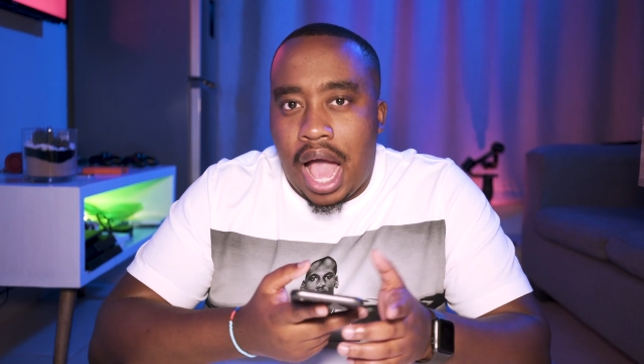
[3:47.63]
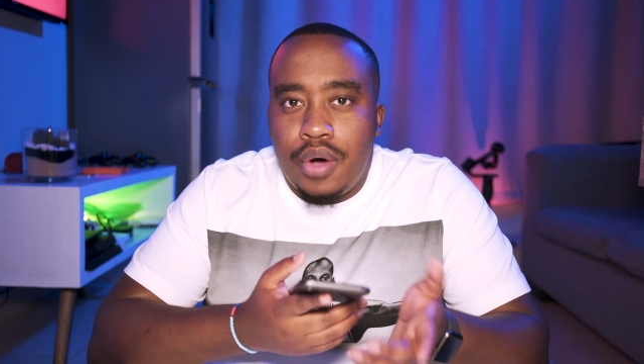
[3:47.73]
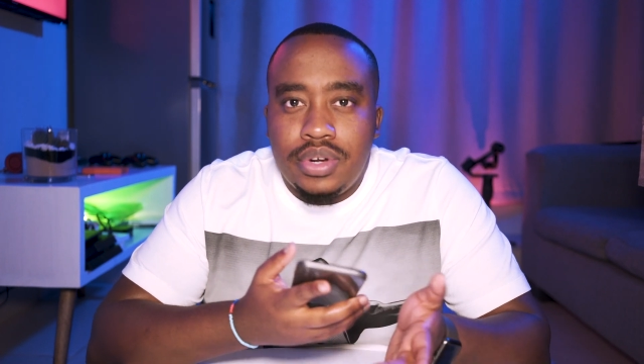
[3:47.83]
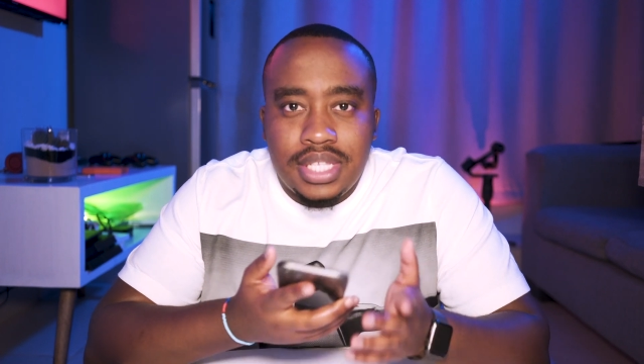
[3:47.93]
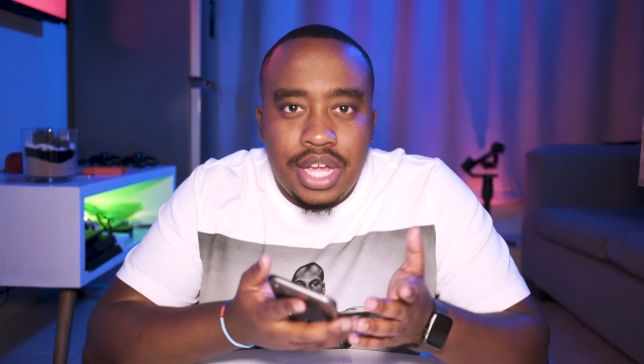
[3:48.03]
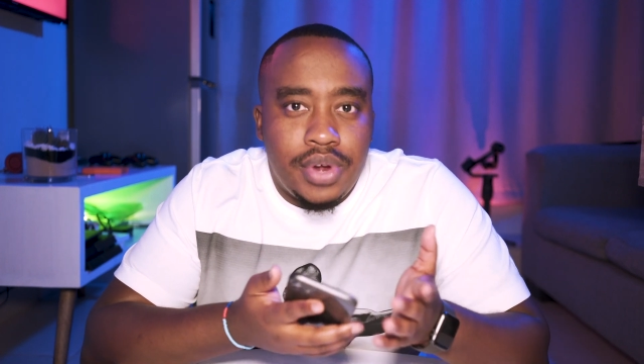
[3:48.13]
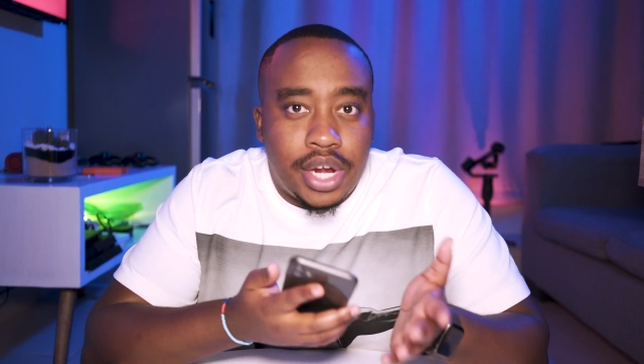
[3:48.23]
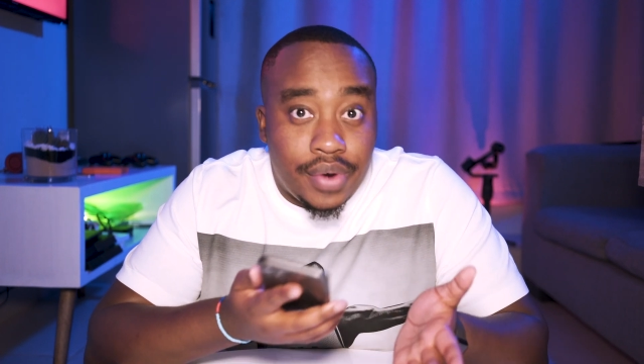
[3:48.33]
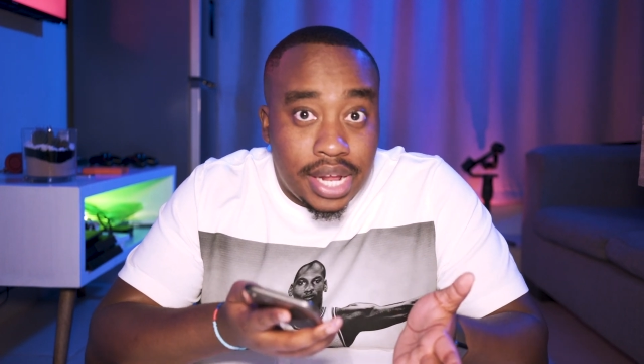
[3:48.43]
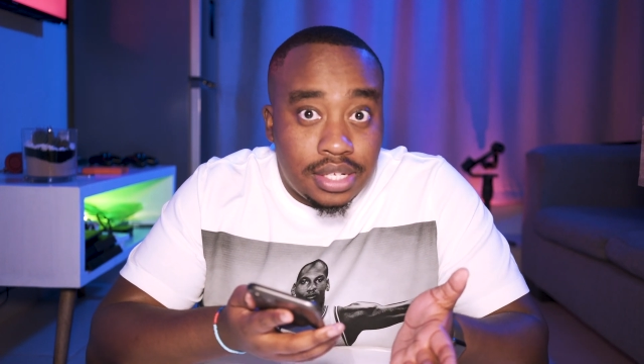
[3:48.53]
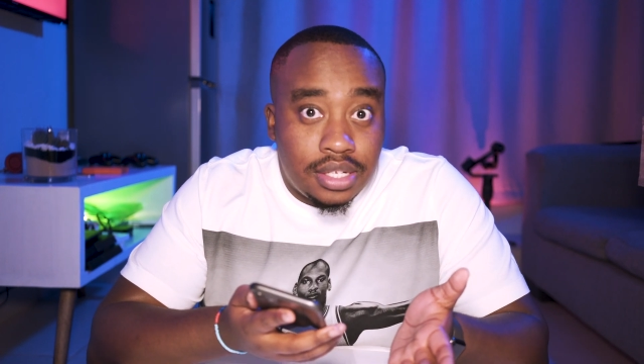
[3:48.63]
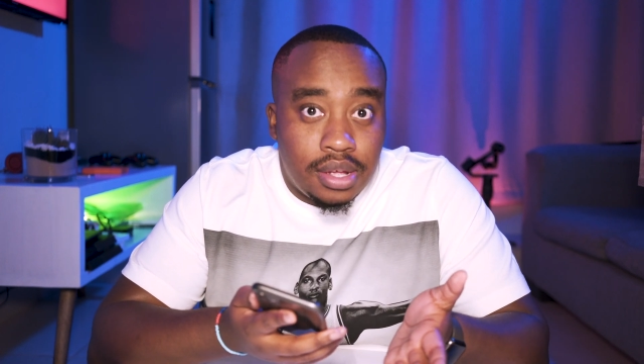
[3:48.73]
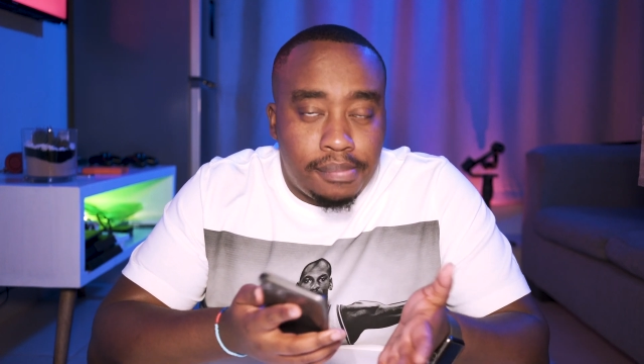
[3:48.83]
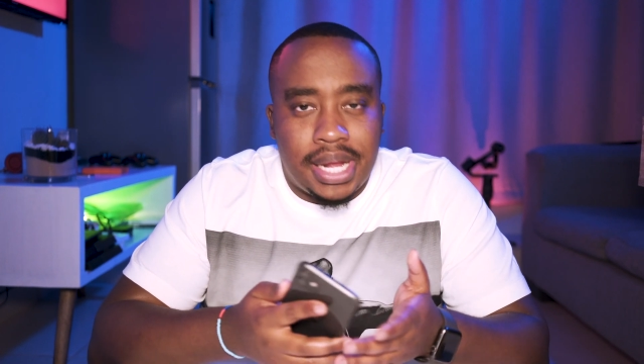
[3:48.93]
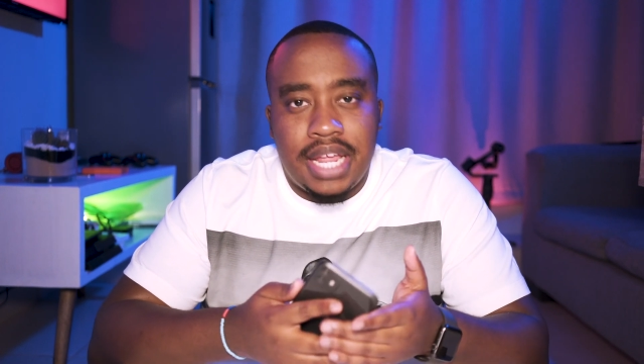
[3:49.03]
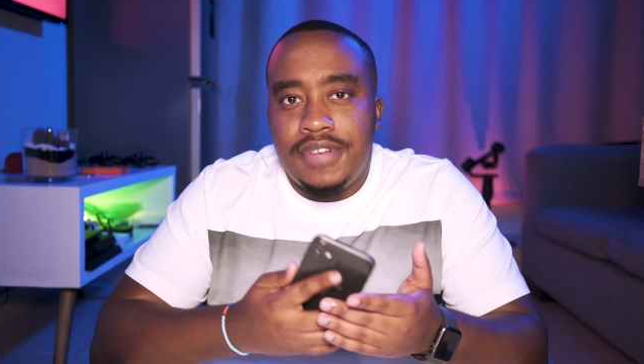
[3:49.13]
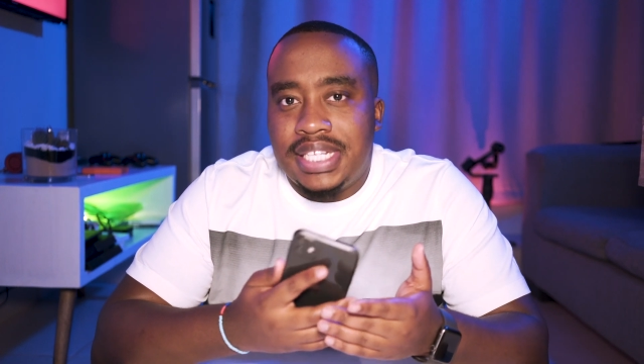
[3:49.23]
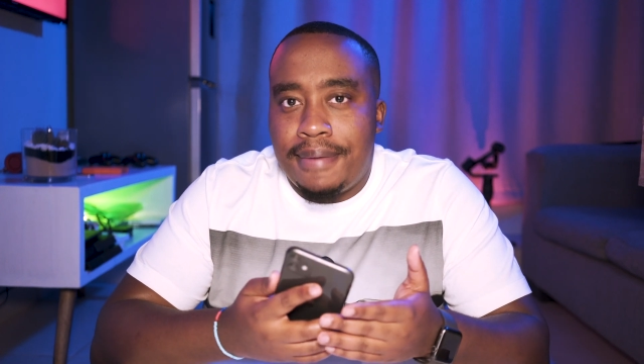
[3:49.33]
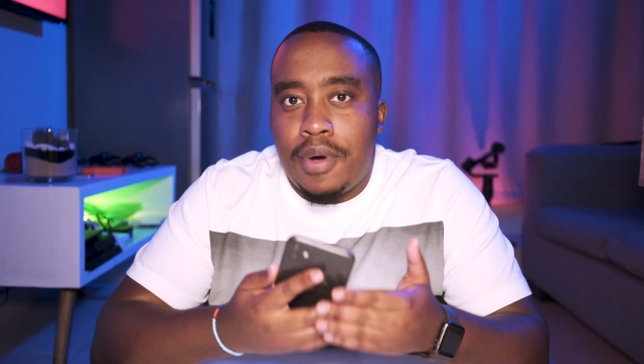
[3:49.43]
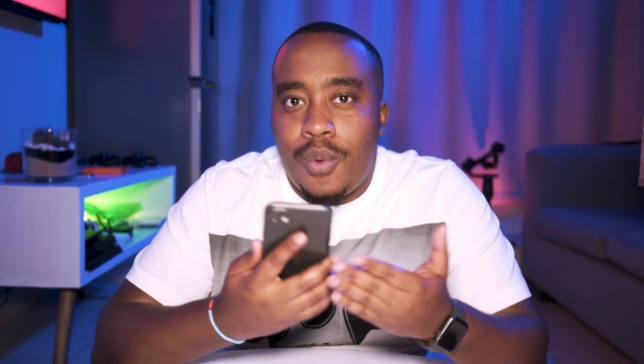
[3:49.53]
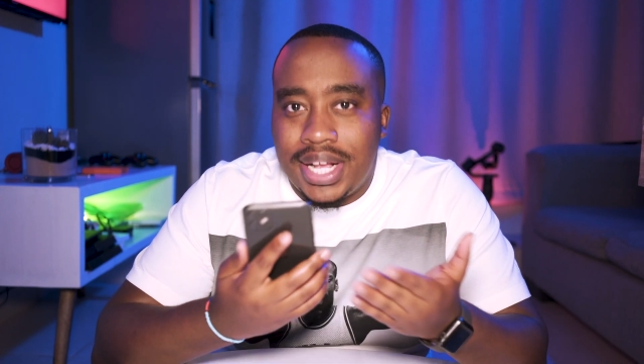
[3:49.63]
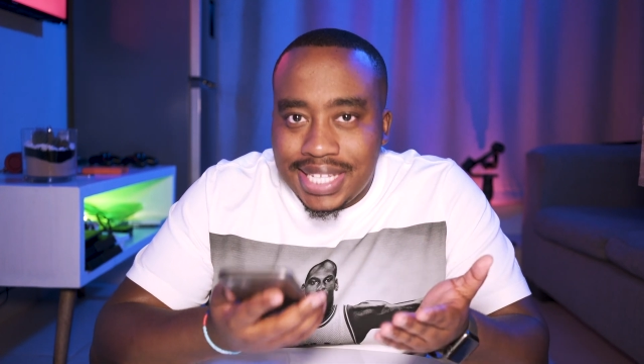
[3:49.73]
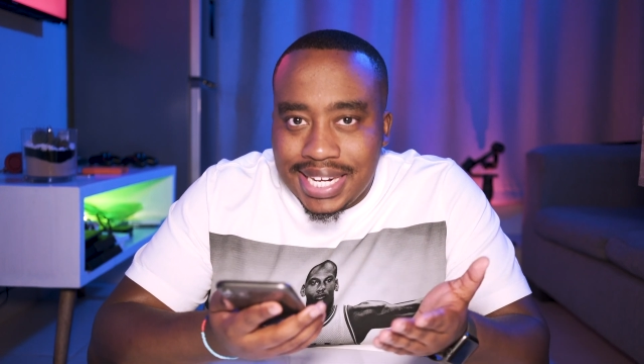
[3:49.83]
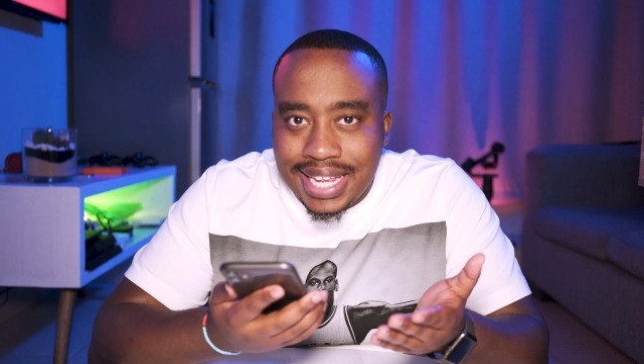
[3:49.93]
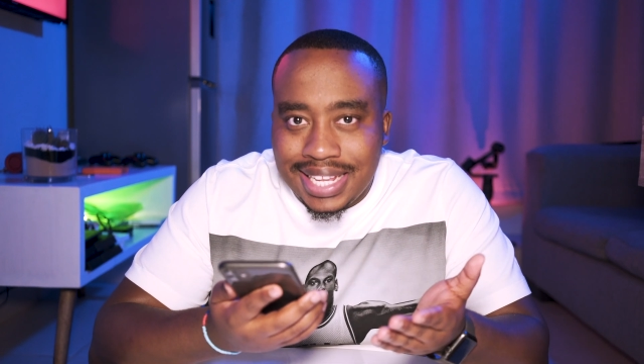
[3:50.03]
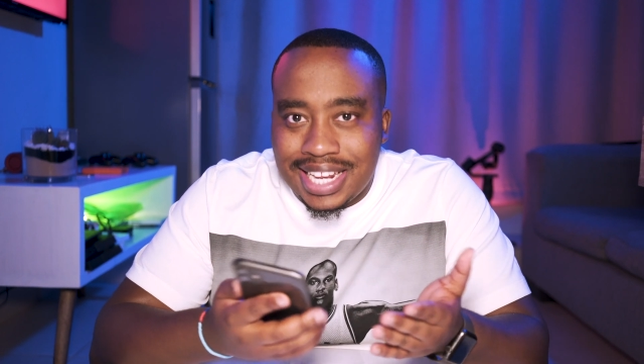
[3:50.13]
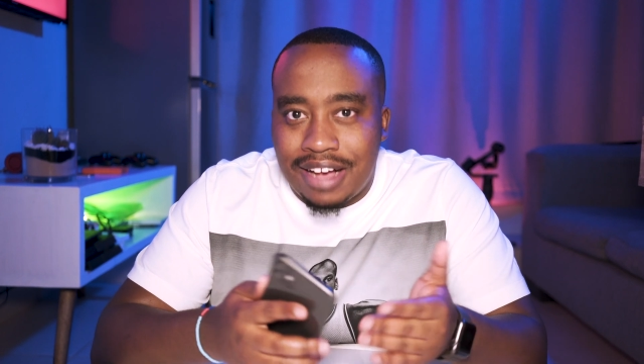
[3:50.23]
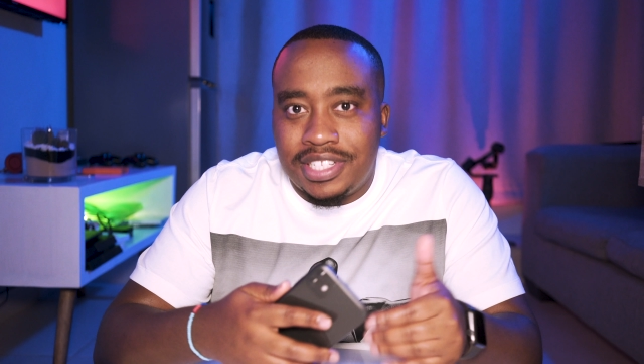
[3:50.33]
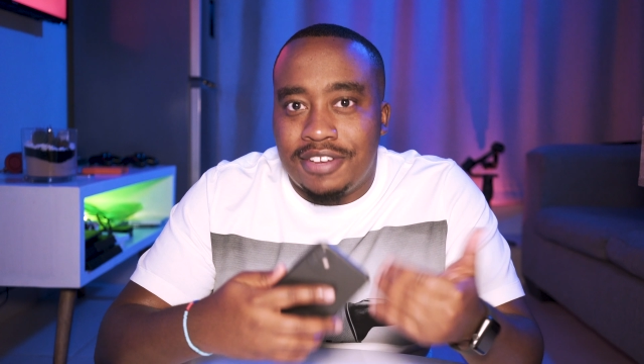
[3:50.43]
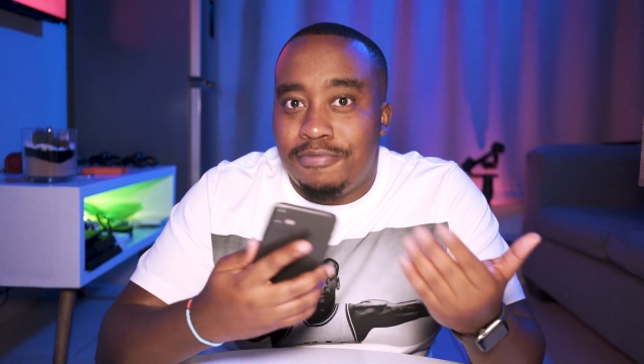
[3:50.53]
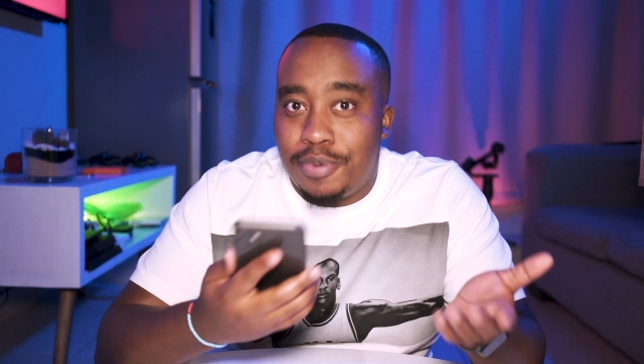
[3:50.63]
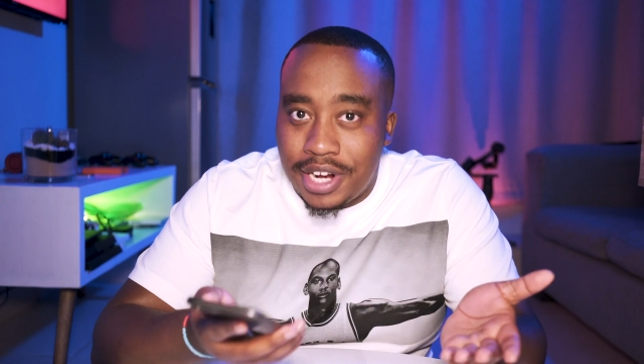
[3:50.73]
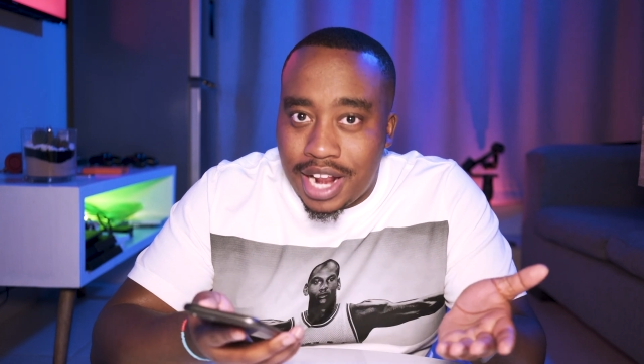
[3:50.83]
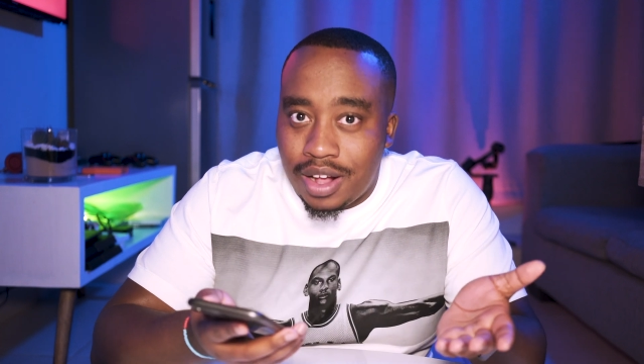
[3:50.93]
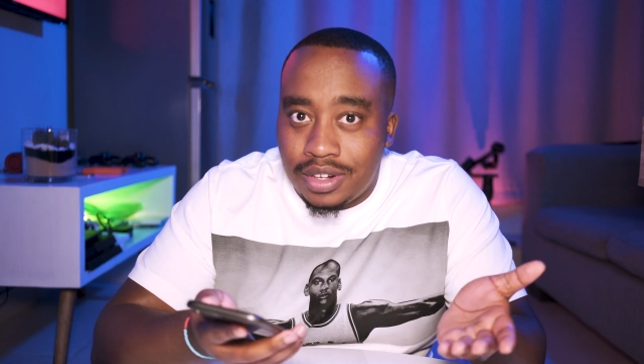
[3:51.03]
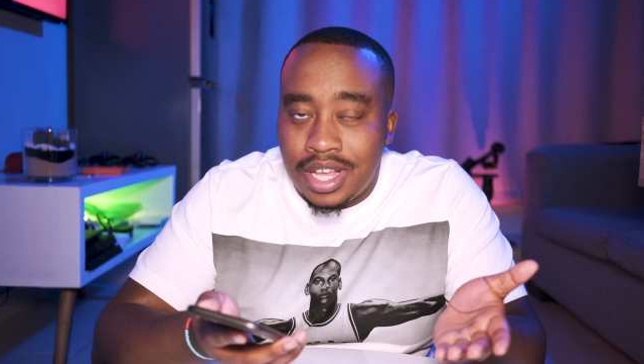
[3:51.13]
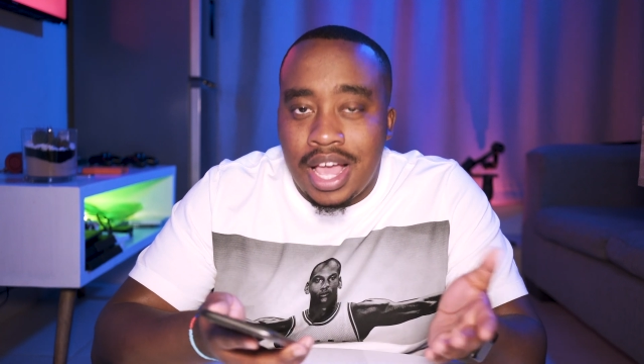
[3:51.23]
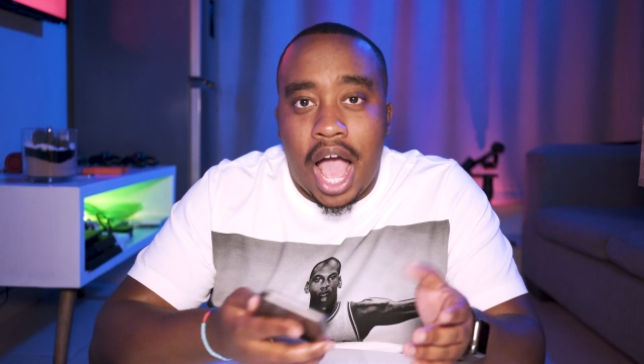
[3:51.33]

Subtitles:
I wouldn't say regret, but every time I watch an edit after I've put it out,